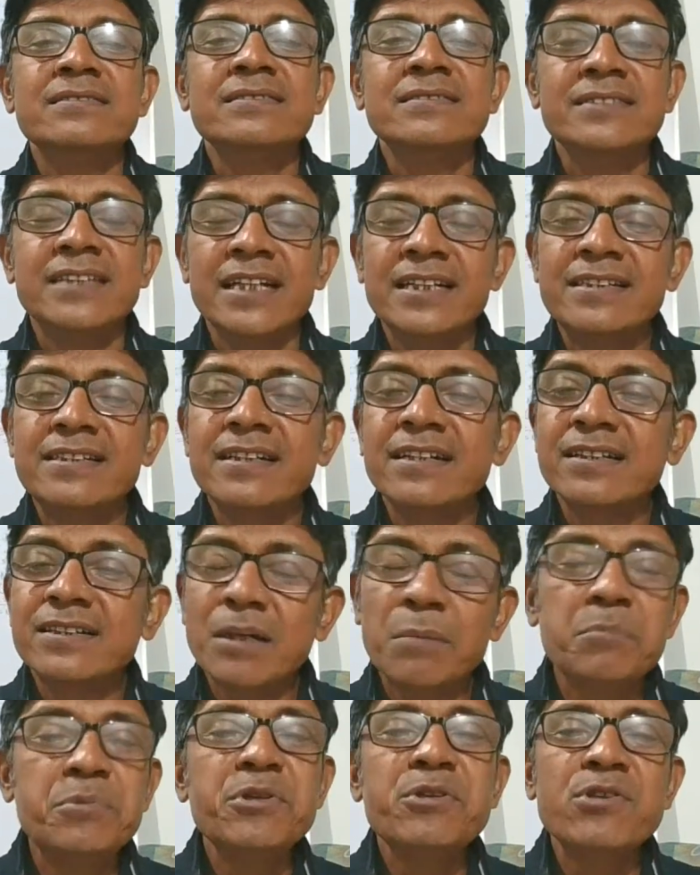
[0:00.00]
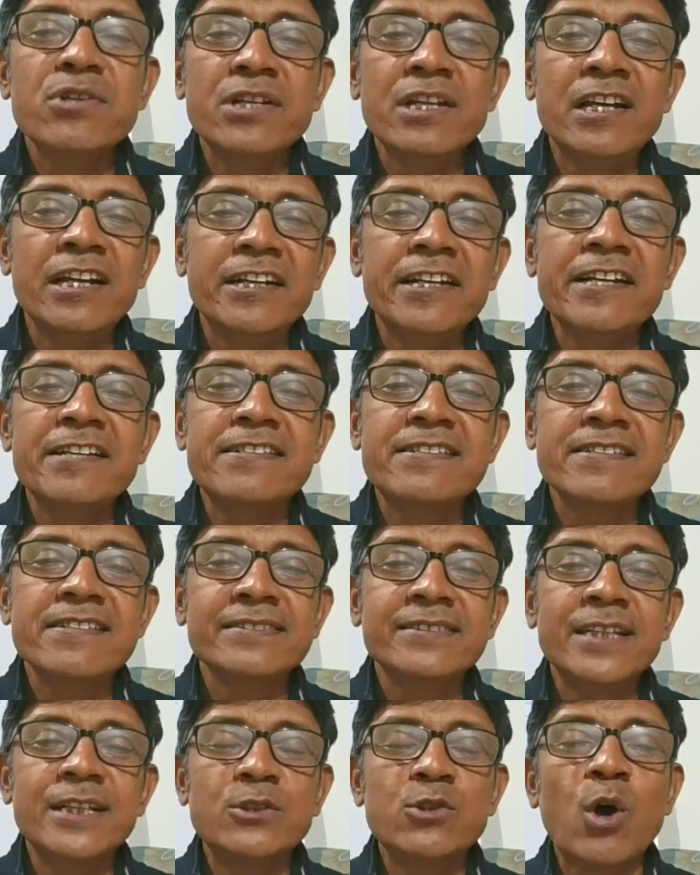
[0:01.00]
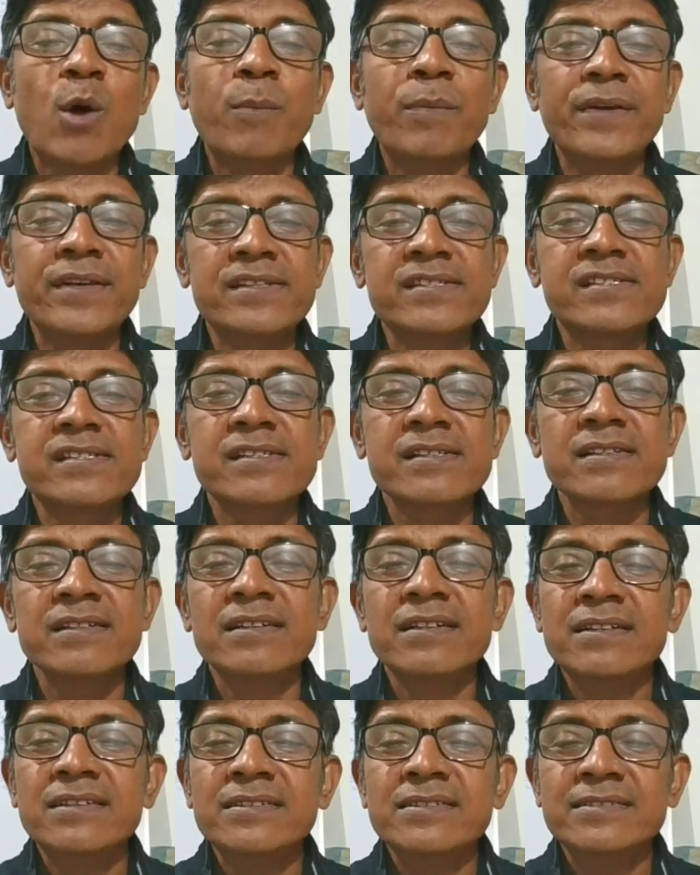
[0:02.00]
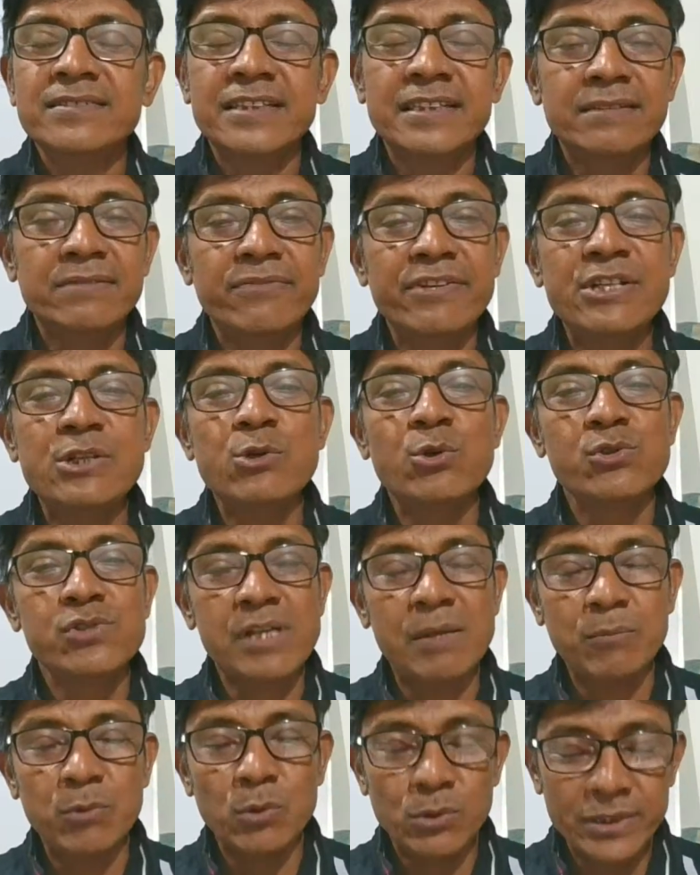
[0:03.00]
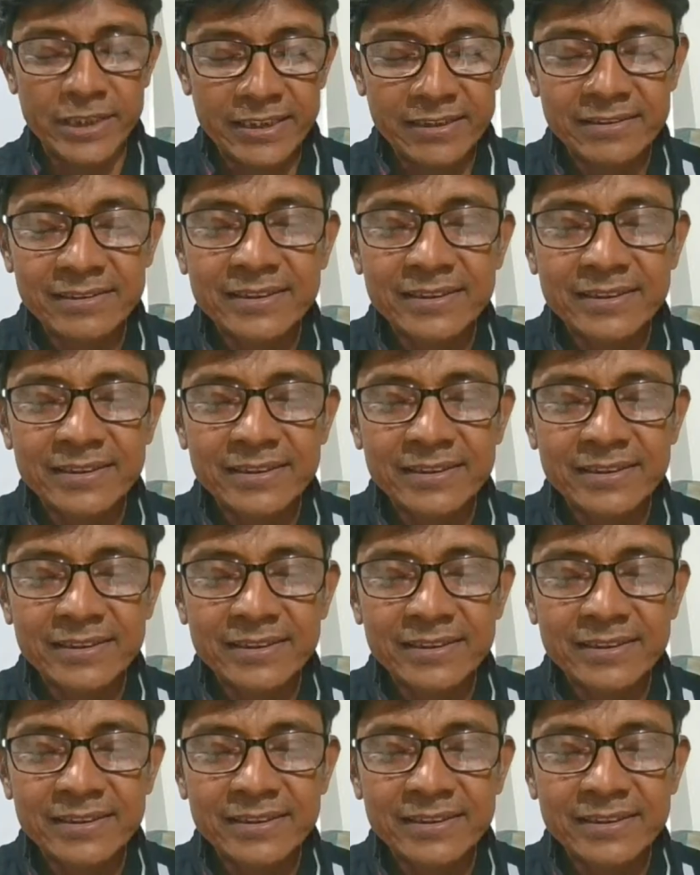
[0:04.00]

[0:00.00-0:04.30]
that computer related the topics that videos uploaded.